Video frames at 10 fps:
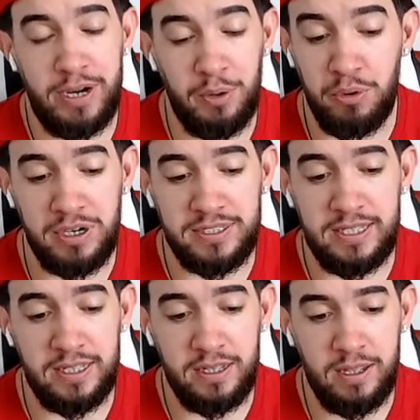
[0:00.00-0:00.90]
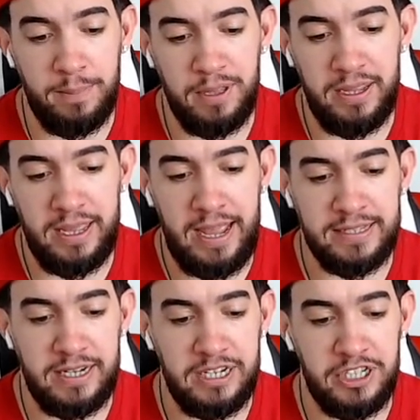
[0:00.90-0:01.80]
and we're going to see the complete Kansas
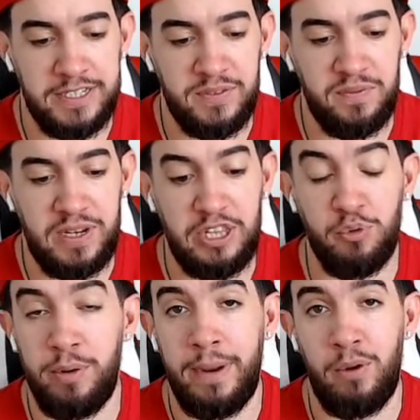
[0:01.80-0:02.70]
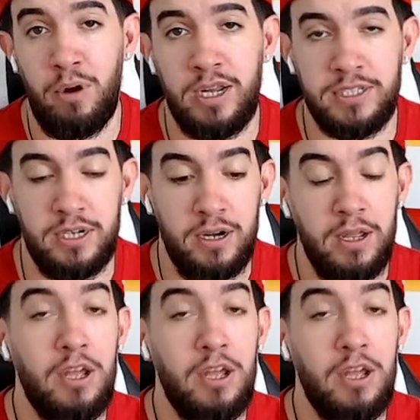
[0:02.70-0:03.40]
City Chiefs 53-man roster.